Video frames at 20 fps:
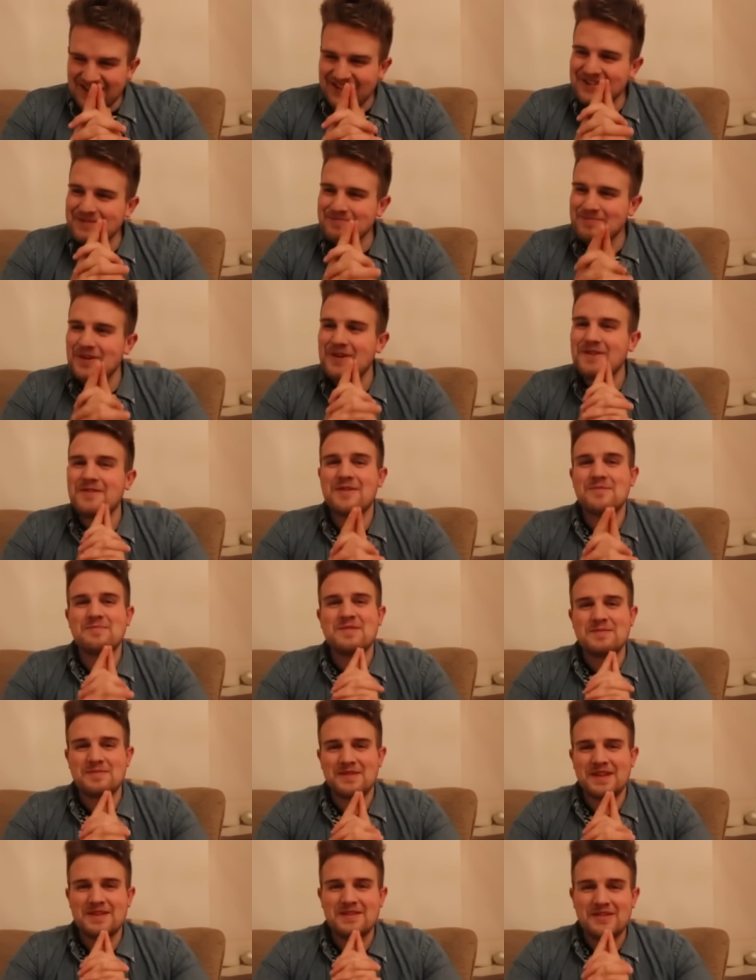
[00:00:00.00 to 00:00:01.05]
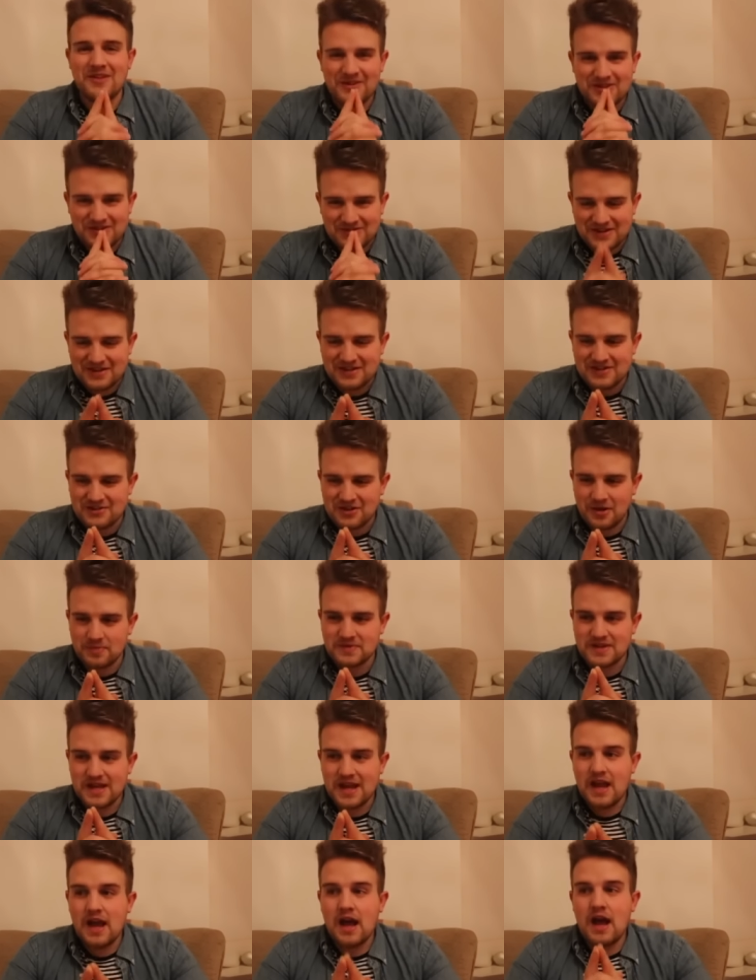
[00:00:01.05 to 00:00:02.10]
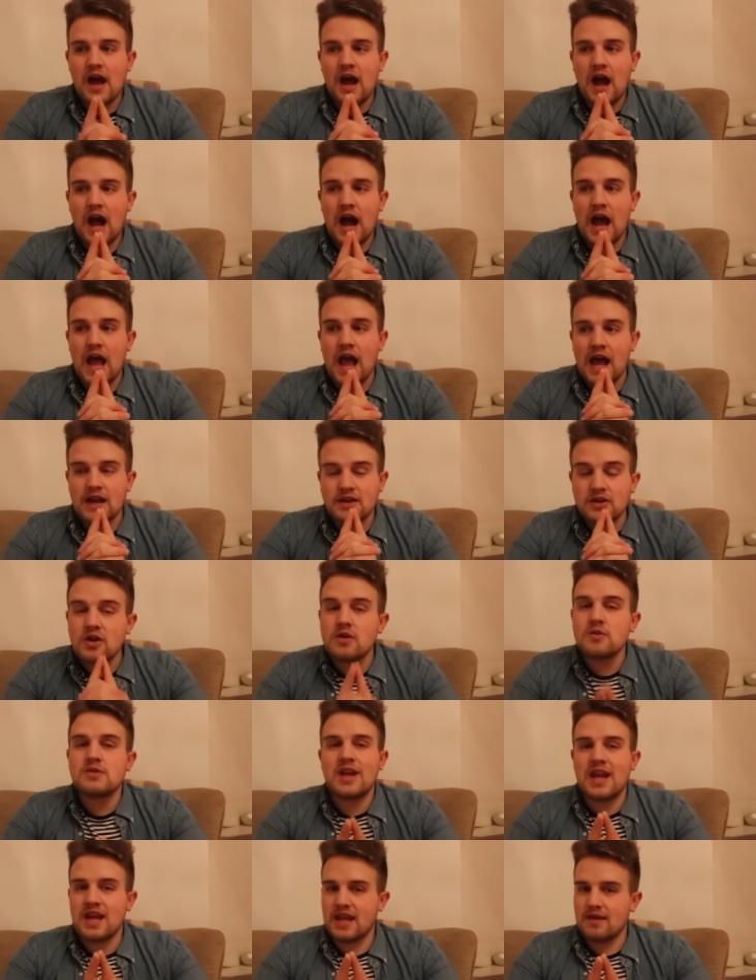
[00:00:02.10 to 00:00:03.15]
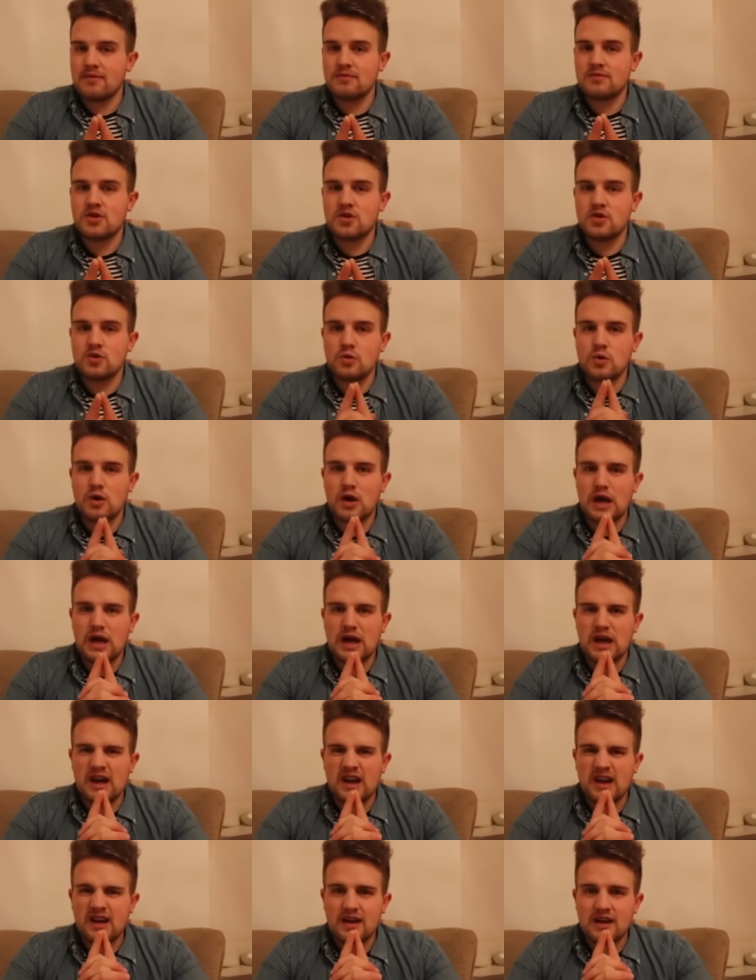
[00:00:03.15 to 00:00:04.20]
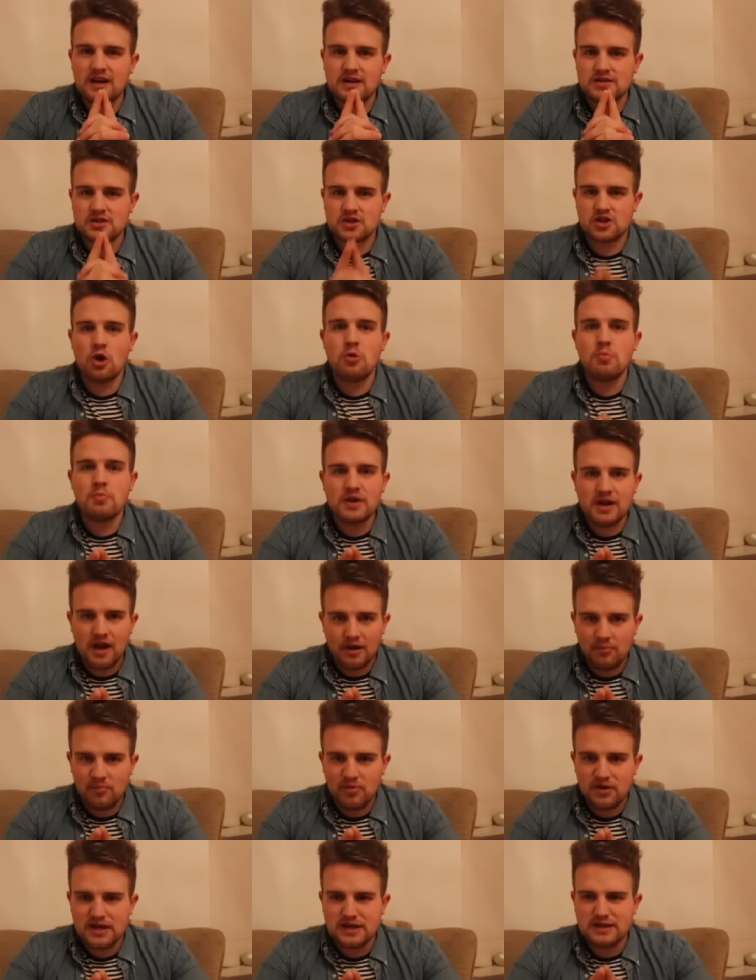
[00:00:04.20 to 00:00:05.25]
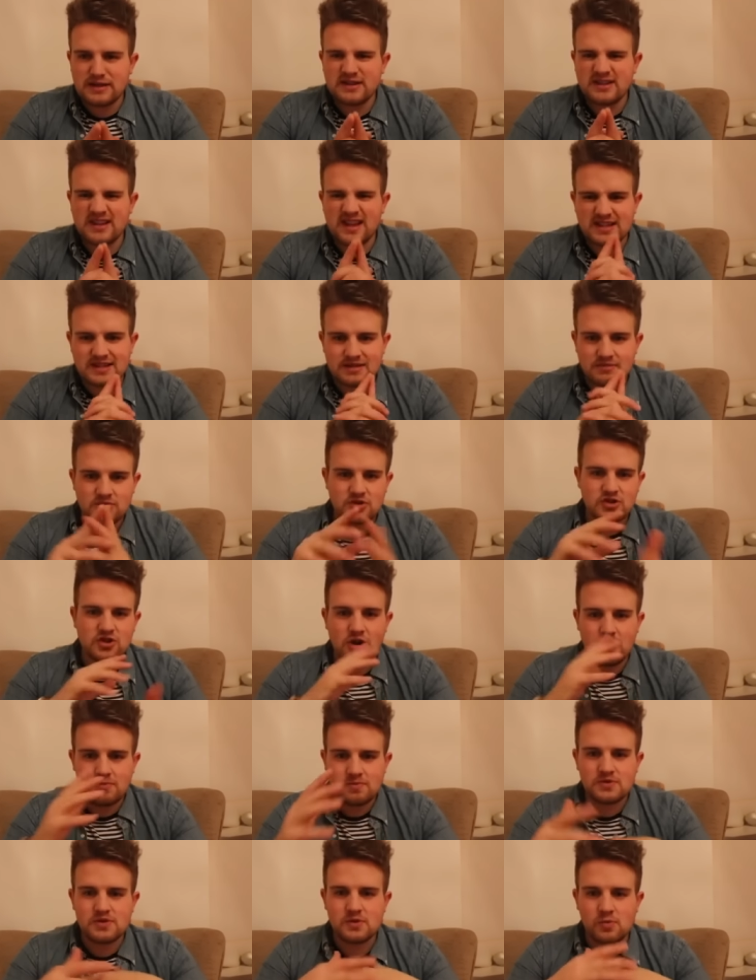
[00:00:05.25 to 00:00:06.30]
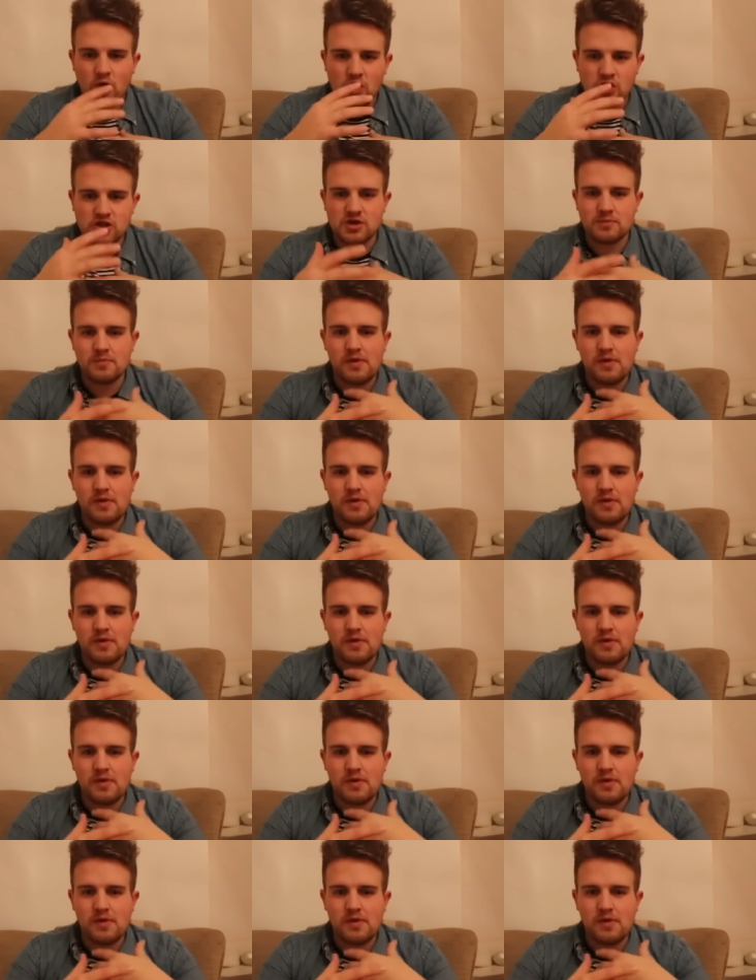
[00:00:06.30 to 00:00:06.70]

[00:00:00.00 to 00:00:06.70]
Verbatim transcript: he was putting on people in lingerie shops. I had to go take him to uh, a soap company to get some soap to wash